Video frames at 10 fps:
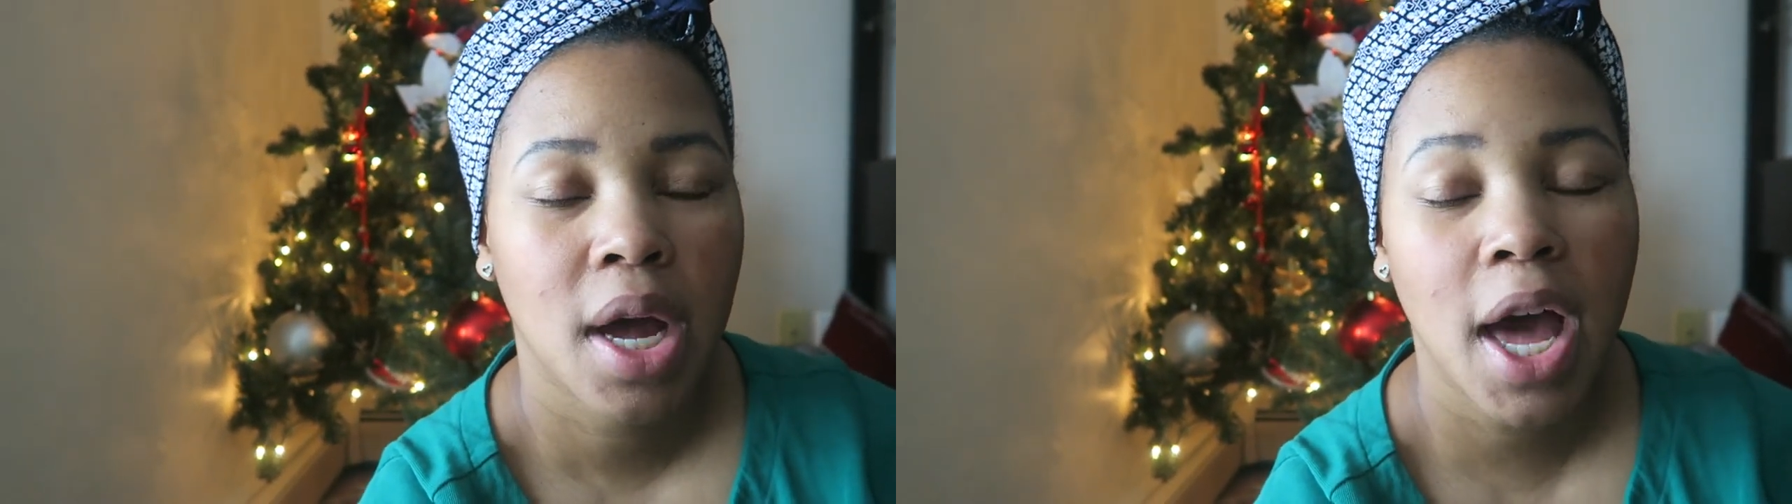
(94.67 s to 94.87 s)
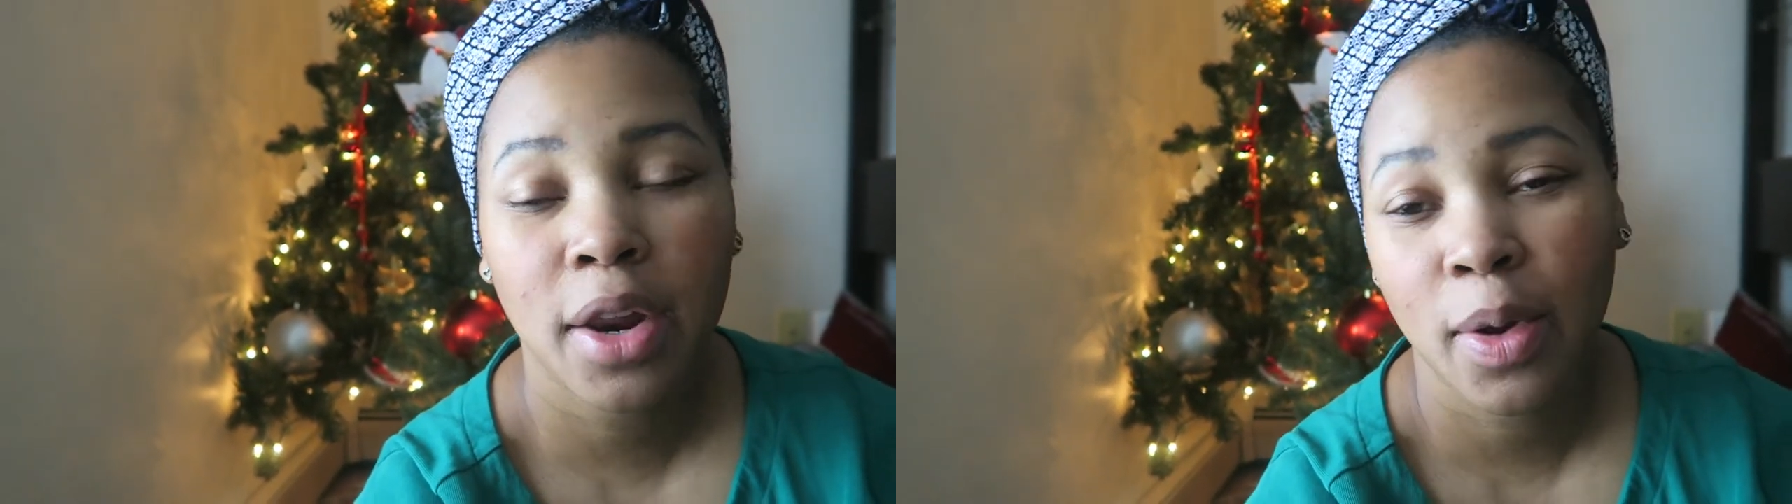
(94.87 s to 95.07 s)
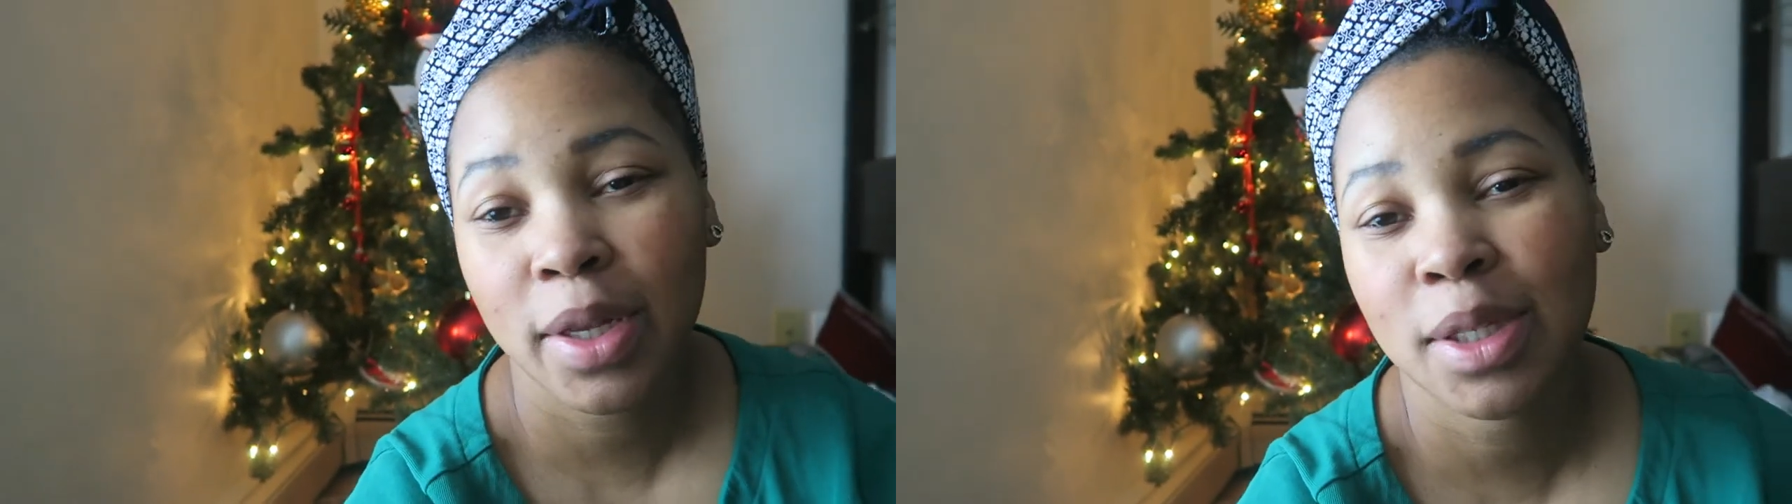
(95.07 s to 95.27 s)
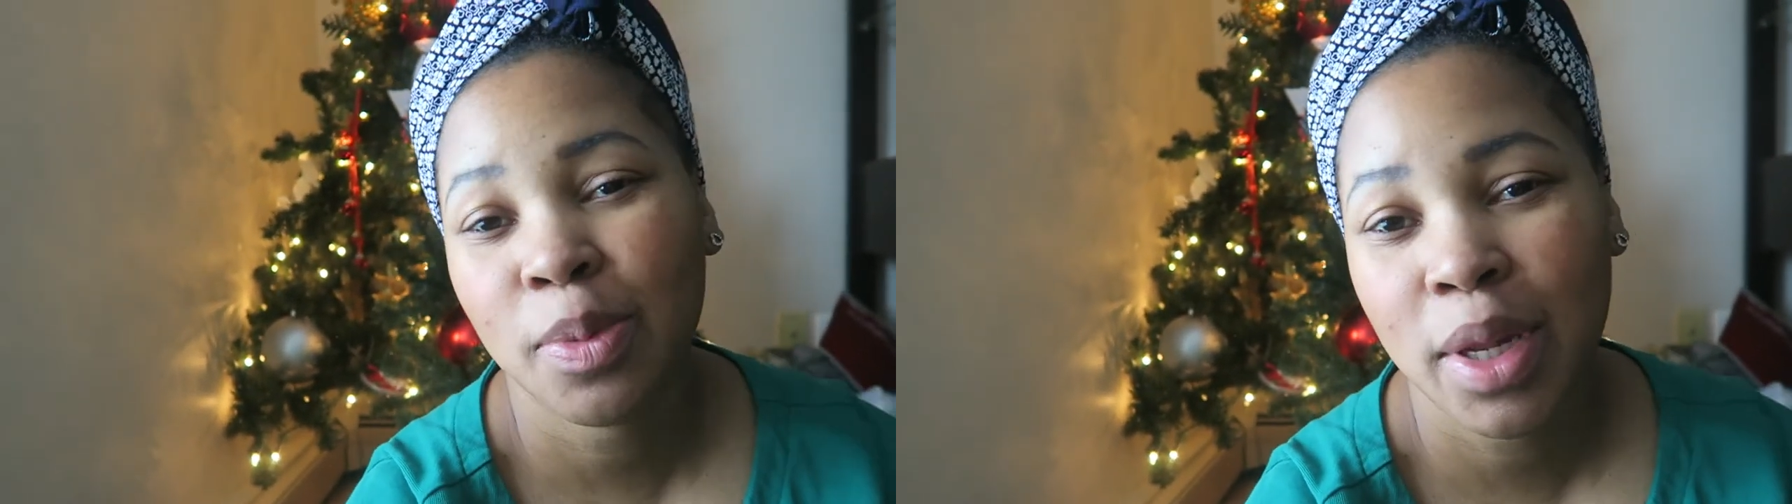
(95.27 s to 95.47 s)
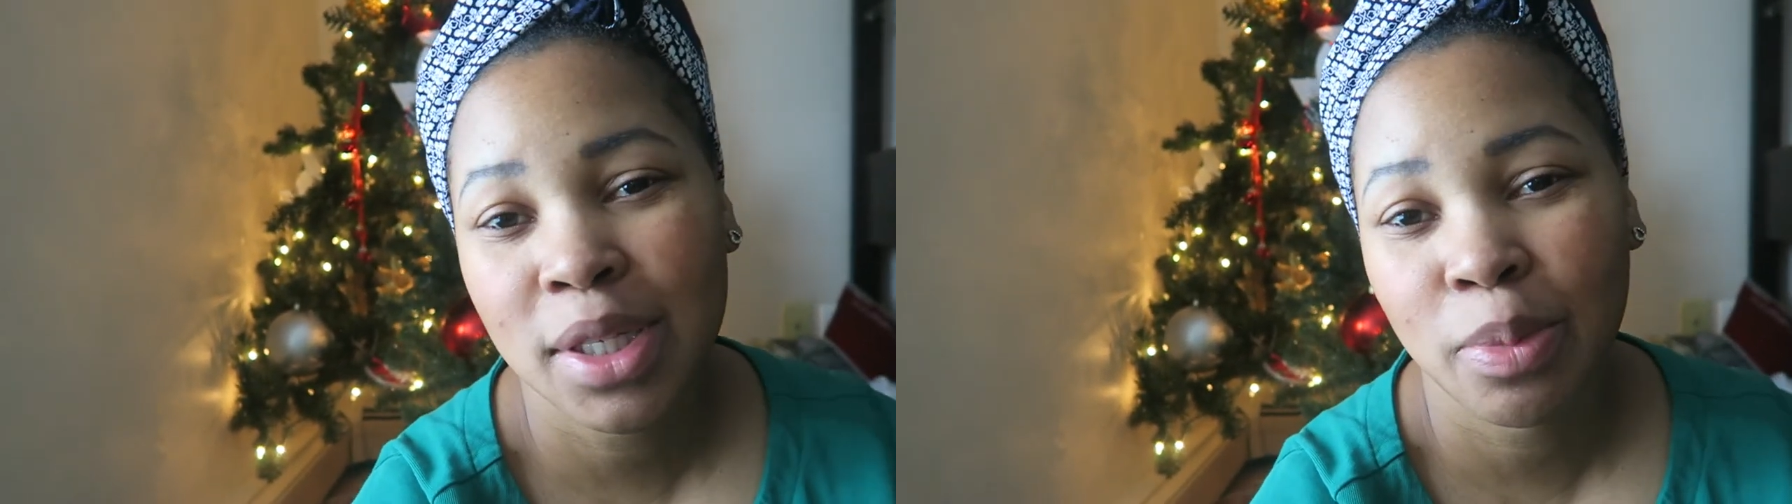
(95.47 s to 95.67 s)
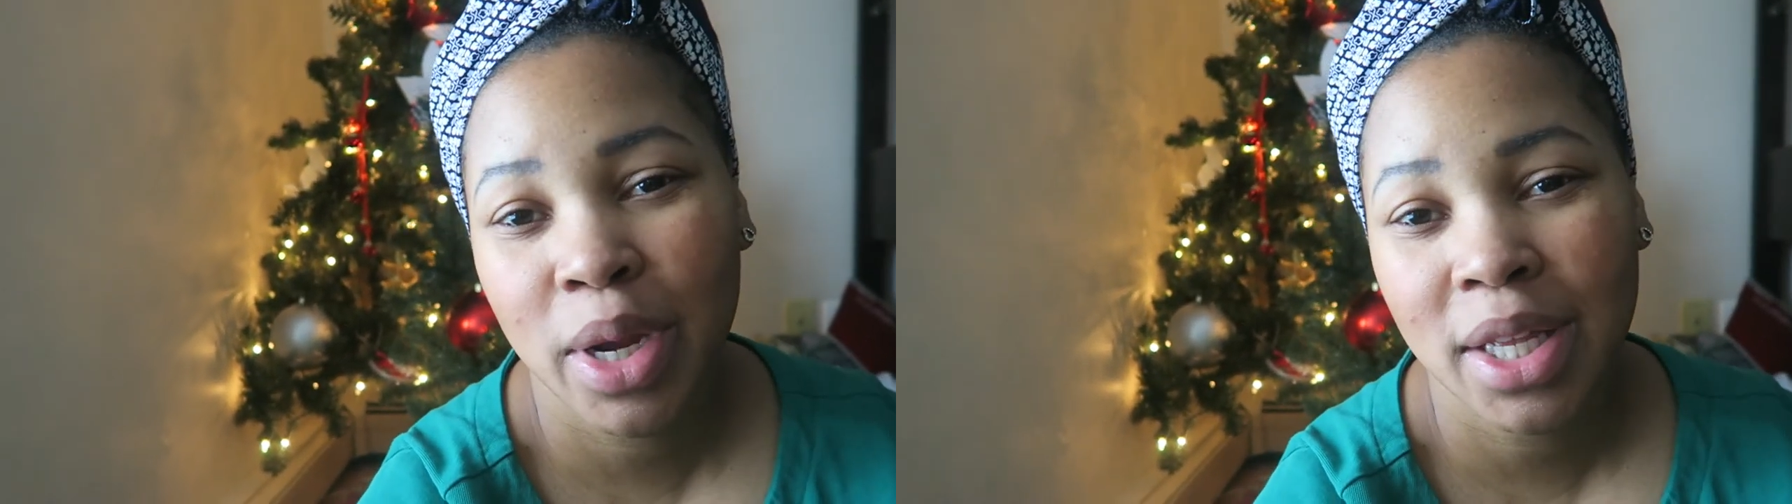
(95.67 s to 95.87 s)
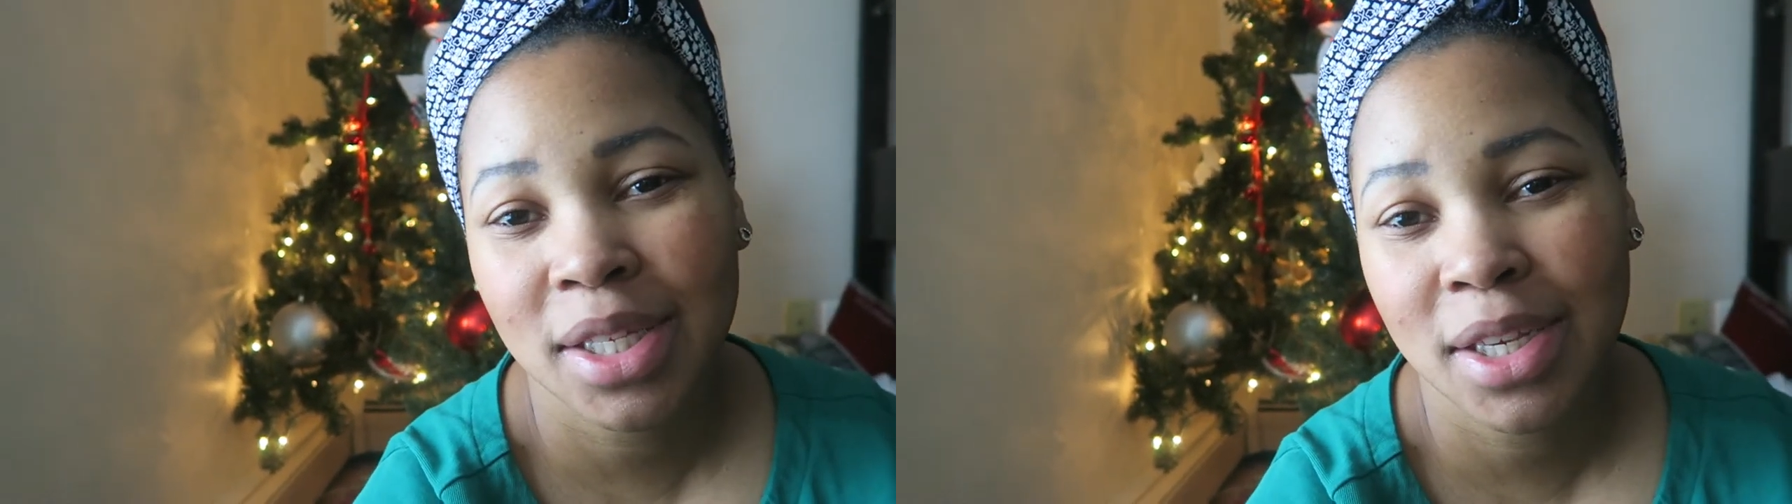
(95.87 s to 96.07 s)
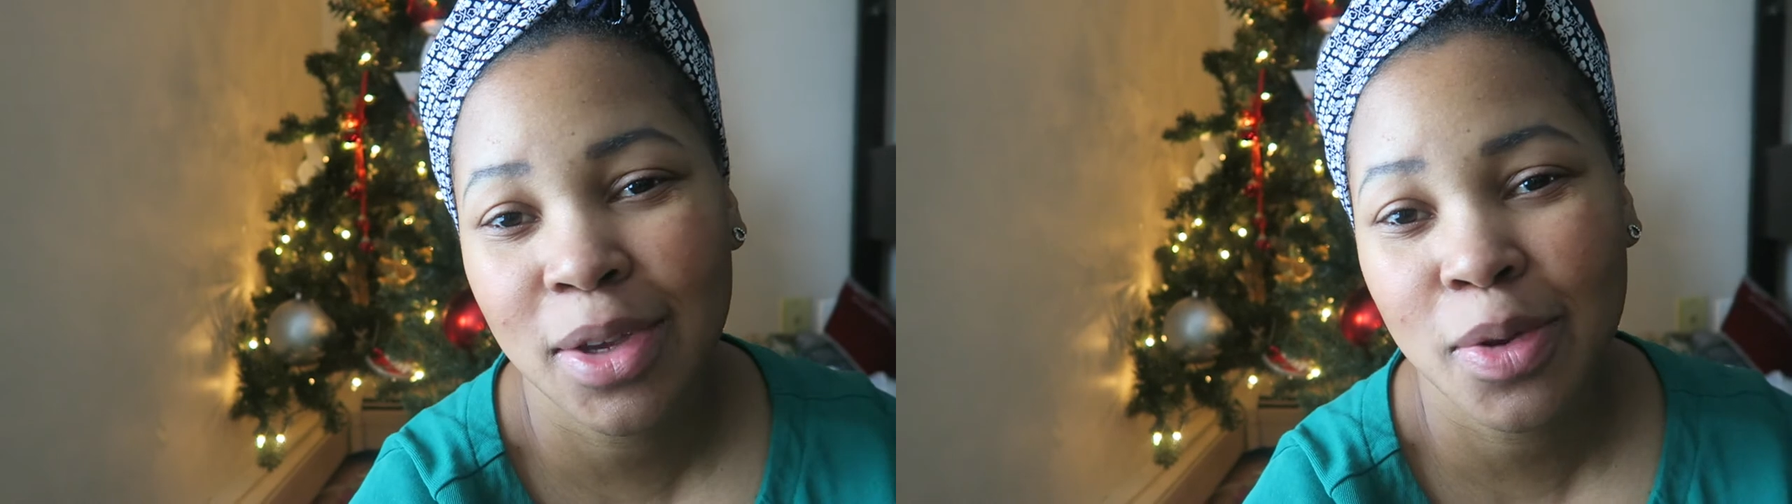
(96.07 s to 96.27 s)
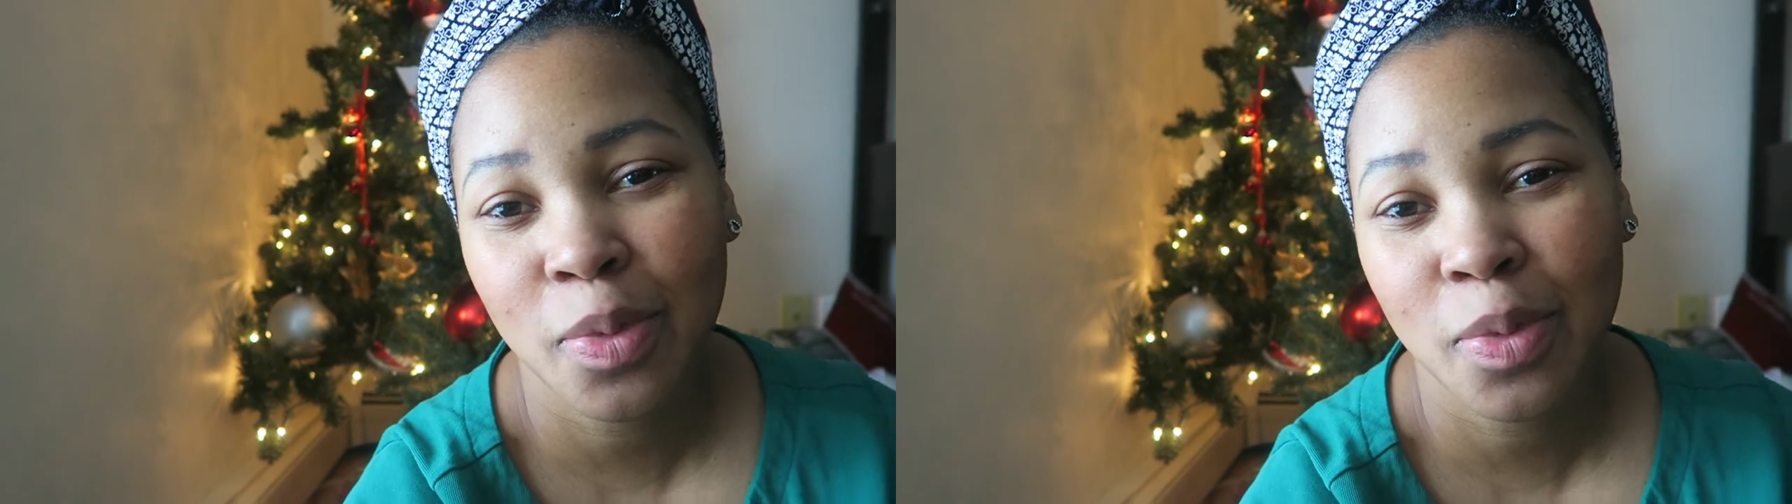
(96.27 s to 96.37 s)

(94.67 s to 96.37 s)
I don't know, I just wanted to bring it to you.